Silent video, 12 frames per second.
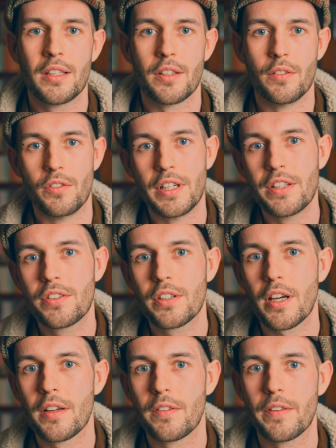The reason
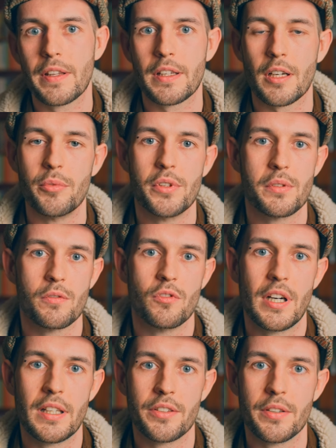I think I'm doing
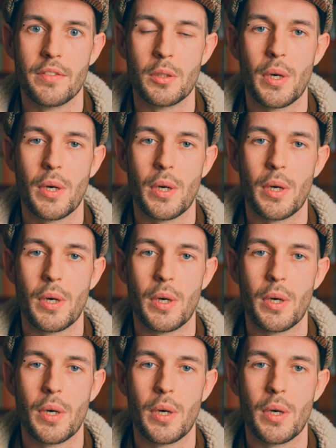relatively